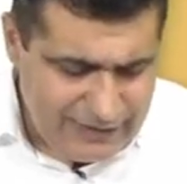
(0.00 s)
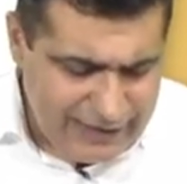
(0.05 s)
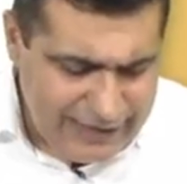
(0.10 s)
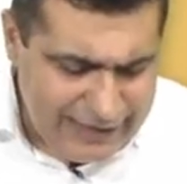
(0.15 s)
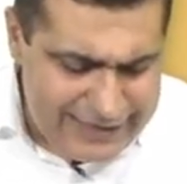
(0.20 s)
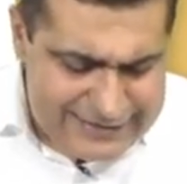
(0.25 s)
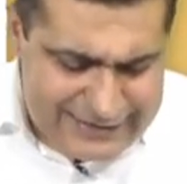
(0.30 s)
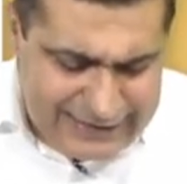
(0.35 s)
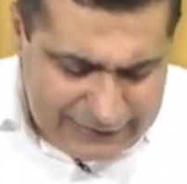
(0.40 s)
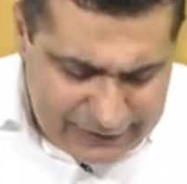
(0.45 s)

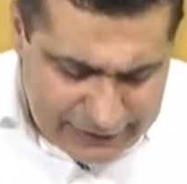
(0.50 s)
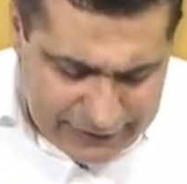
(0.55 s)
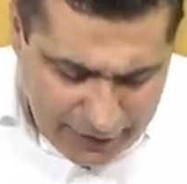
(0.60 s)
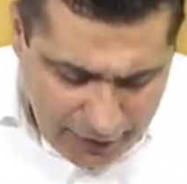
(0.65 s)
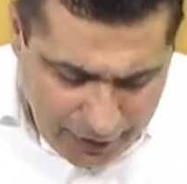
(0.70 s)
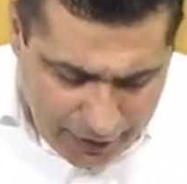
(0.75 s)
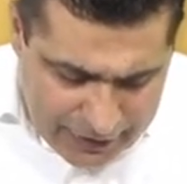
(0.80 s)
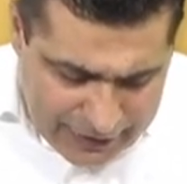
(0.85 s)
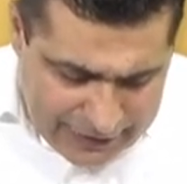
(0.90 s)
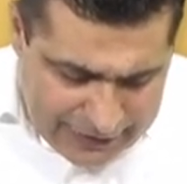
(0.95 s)
Is that
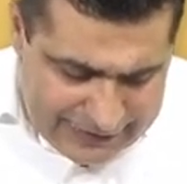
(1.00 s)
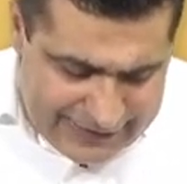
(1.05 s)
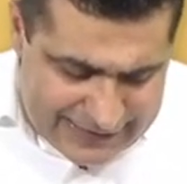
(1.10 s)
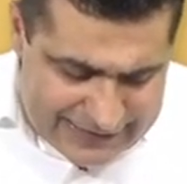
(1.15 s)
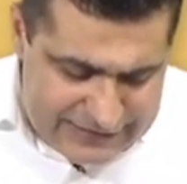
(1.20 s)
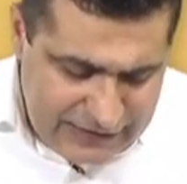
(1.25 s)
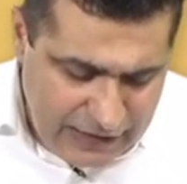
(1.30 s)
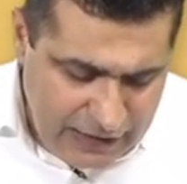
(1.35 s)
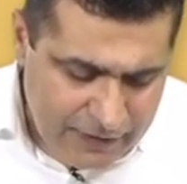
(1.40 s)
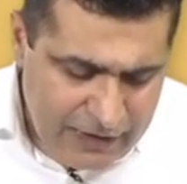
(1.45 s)
clear? Yes,
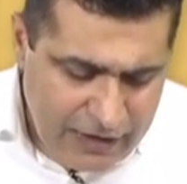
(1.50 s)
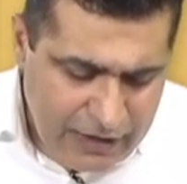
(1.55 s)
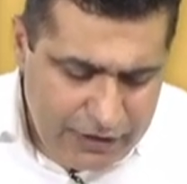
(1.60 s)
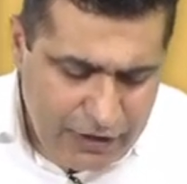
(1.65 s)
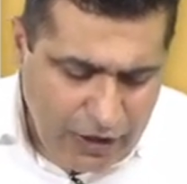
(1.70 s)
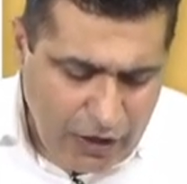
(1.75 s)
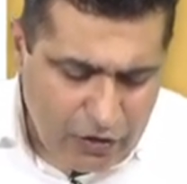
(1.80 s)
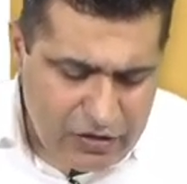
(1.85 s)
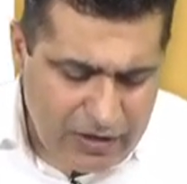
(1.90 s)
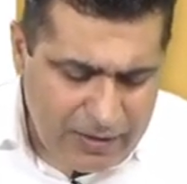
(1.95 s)
sir.
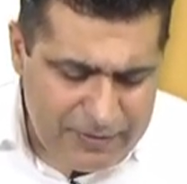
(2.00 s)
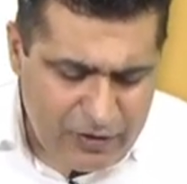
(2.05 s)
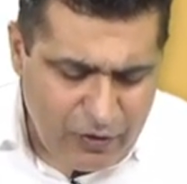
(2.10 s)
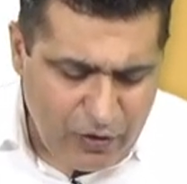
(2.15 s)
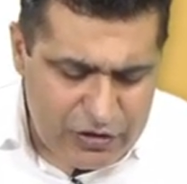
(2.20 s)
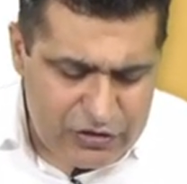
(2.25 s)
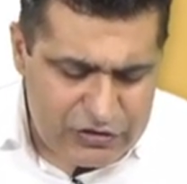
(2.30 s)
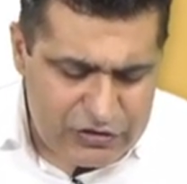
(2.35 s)
Now, coming on to